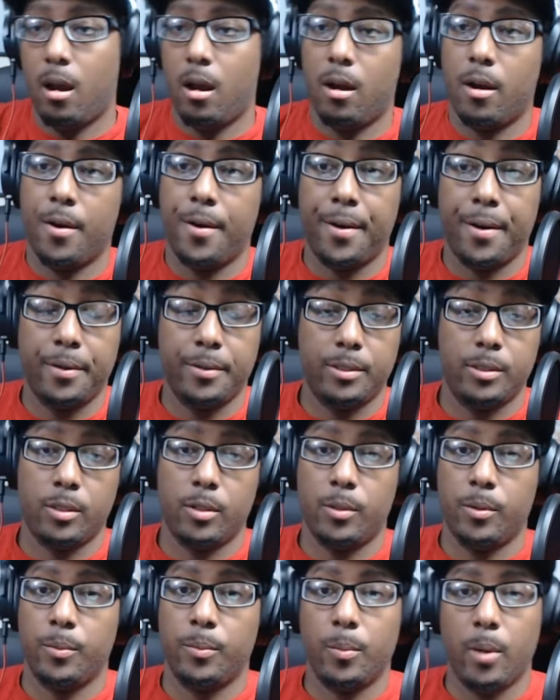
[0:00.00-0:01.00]
right,
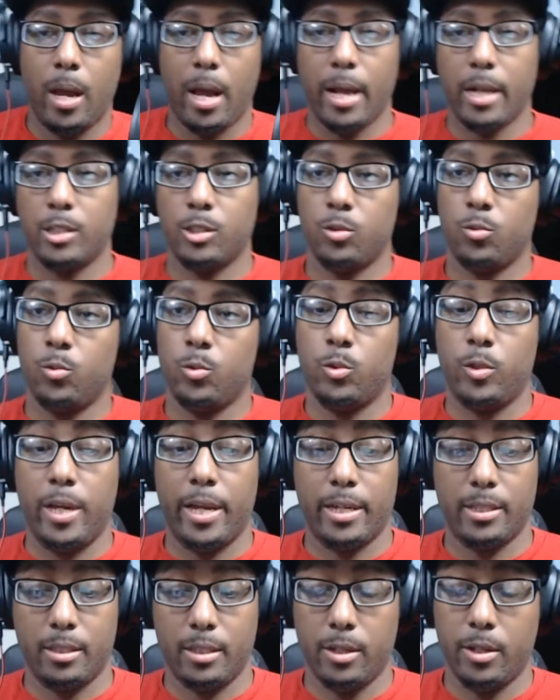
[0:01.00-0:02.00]
so I just want you
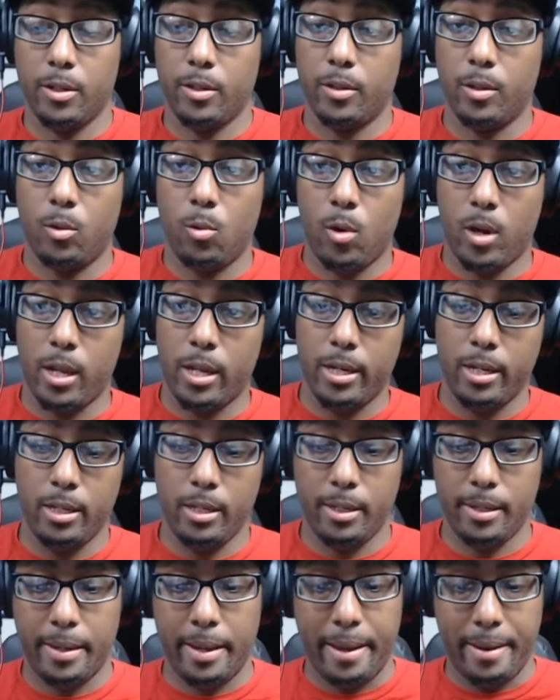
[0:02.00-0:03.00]
guys to hear the
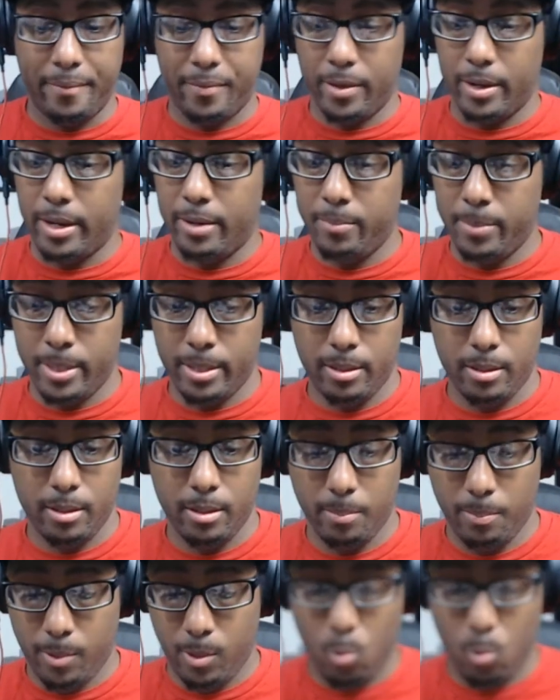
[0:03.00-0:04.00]
quality after they've been
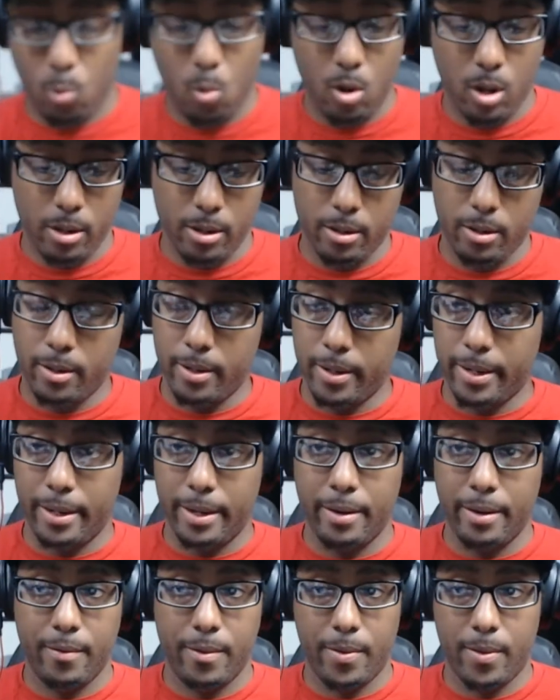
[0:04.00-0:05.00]
dipped in water and
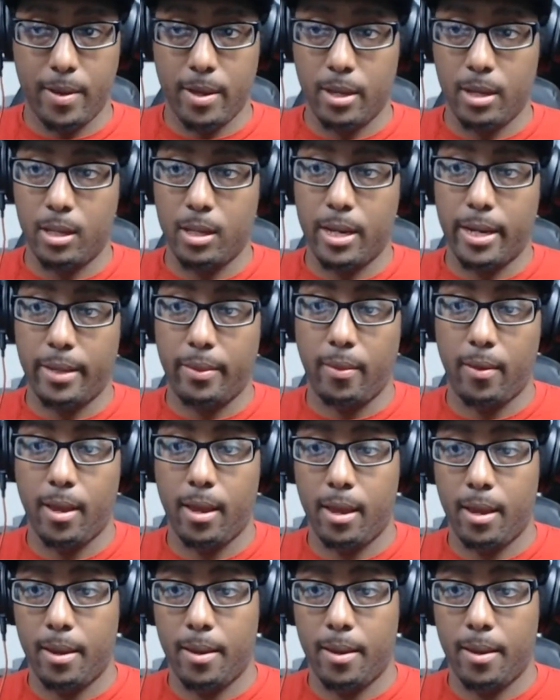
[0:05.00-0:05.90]
everything like that.